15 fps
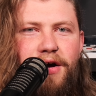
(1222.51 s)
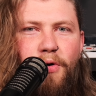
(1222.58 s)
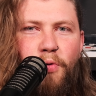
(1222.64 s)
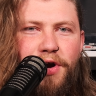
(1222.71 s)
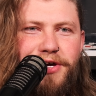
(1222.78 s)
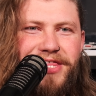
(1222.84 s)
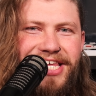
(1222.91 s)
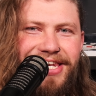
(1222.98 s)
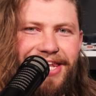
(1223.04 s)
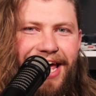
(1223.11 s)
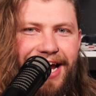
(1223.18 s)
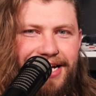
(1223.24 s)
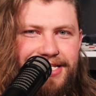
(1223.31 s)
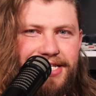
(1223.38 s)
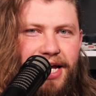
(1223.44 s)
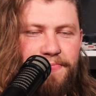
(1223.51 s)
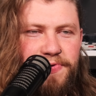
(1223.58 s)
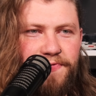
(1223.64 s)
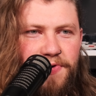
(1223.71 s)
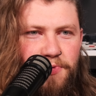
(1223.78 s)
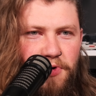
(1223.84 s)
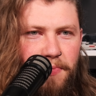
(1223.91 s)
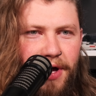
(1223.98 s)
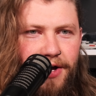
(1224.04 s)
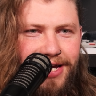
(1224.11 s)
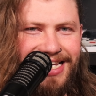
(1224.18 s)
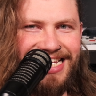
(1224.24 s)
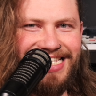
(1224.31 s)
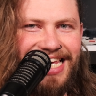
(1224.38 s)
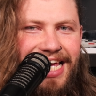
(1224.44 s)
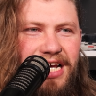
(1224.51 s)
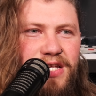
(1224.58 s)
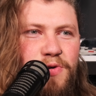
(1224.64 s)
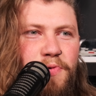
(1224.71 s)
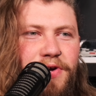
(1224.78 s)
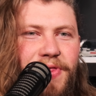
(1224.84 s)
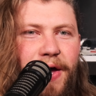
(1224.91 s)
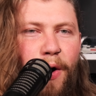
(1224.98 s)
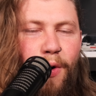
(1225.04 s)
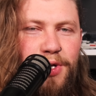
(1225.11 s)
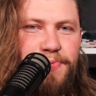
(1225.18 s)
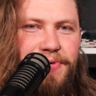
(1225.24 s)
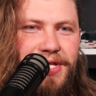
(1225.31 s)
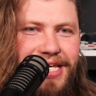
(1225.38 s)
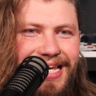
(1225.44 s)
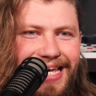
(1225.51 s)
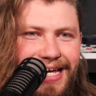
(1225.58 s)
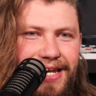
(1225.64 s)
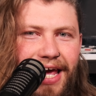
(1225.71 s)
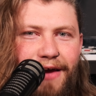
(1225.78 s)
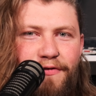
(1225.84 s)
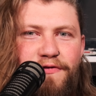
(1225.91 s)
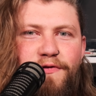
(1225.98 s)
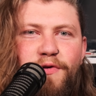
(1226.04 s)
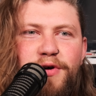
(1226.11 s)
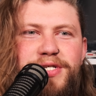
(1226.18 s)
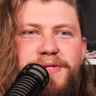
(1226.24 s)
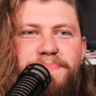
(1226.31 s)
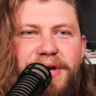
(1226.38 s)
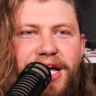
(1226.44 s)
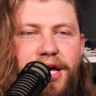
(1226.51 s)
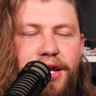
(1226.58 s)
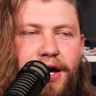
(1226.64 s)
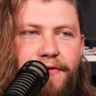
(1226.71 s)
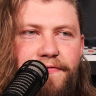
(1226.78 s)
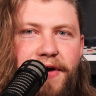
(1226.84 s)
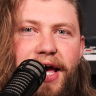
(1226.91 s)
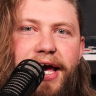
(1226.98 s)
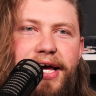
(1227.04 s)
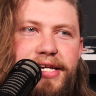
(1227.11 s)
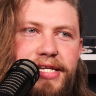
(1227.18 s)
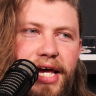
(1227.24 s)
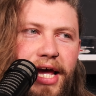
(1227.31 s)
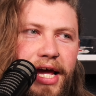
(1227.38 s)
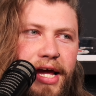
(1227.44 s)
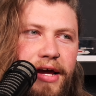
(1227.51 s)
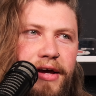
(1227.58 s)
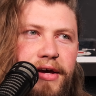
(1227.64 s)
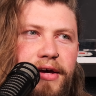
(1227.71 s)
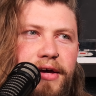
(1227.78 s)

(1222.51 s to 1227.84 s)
what are the next steps for the rebellion to take to where they ultimately get a force big enough and a